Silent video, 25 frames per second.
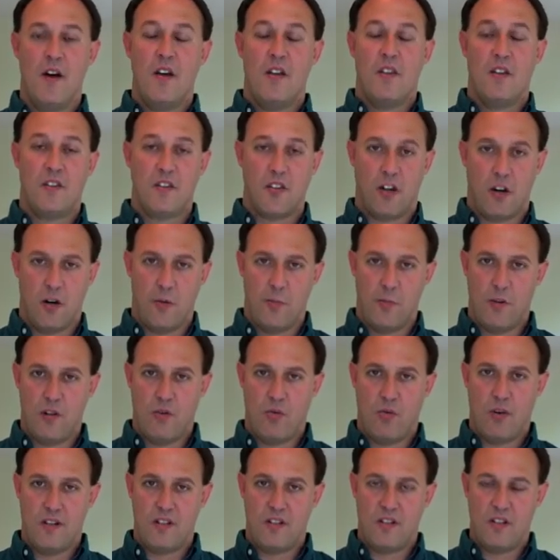The term in a
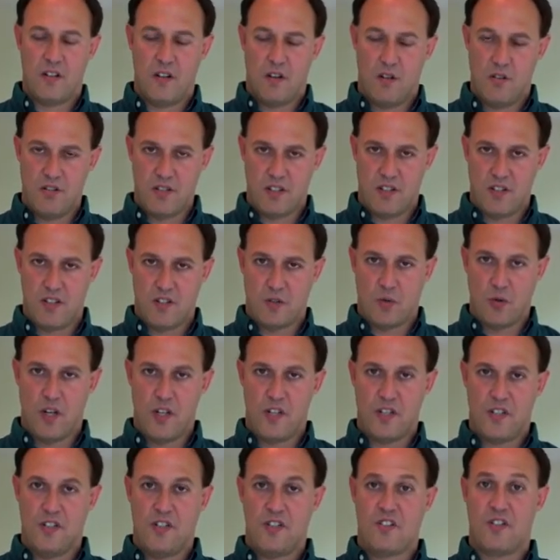rent-to-own
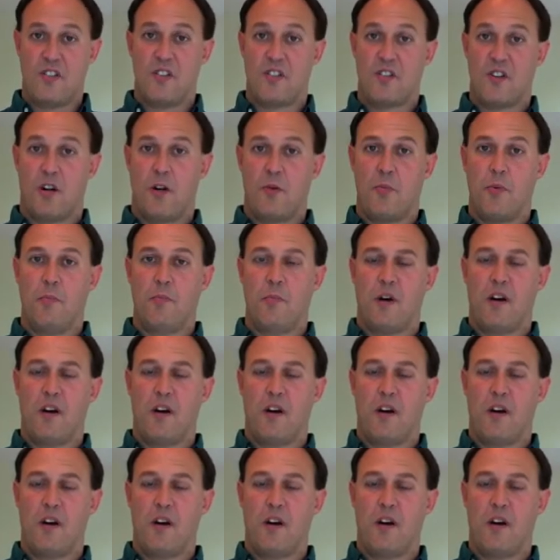situation is determined